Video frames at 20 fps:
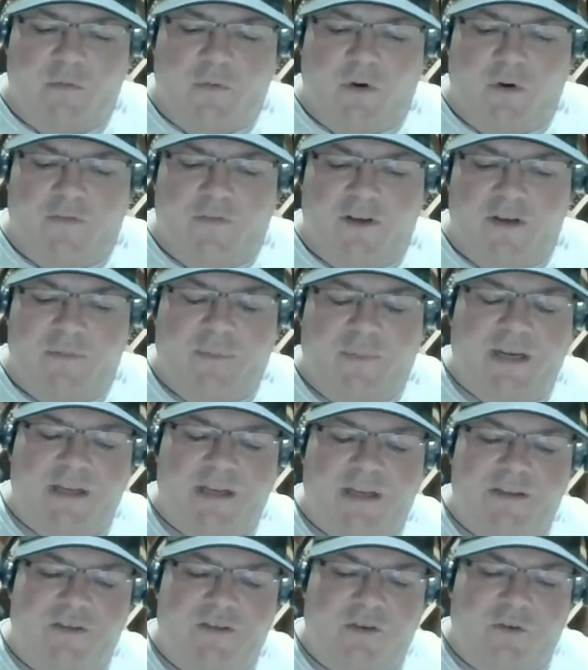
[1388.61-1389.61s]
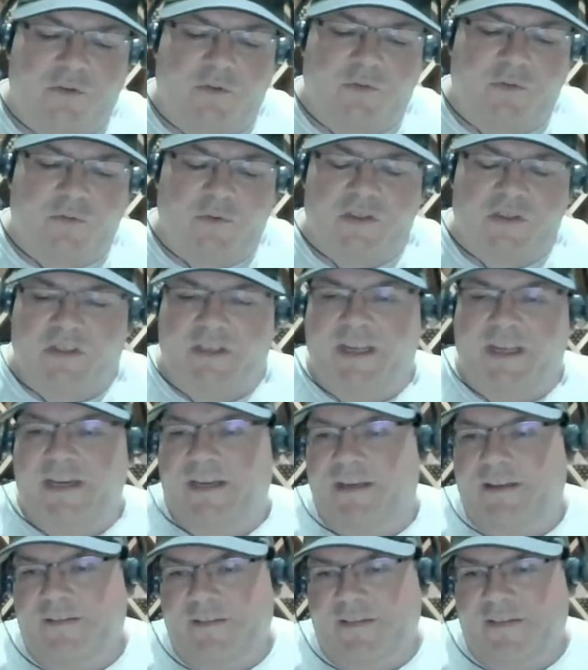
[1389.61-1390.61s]
the War of Independence, who was
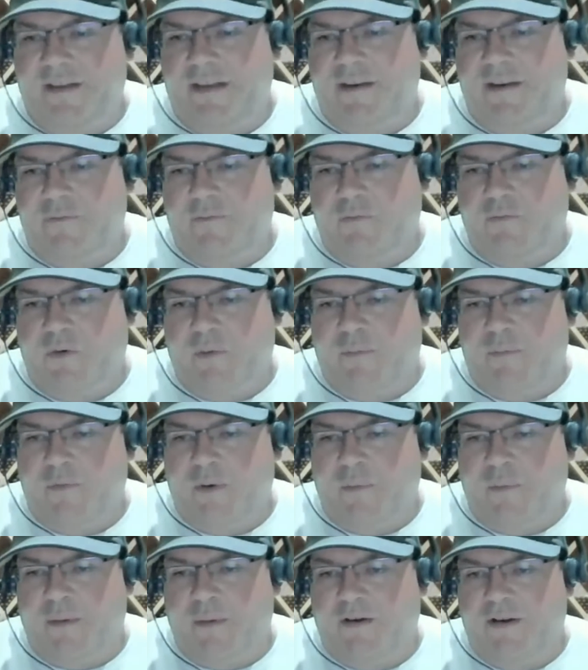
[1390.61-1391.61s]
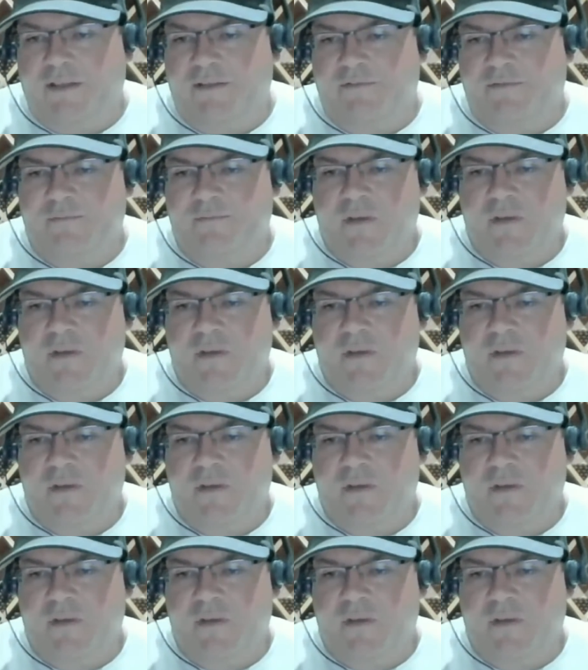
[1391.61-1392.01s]
leading the re rebellion,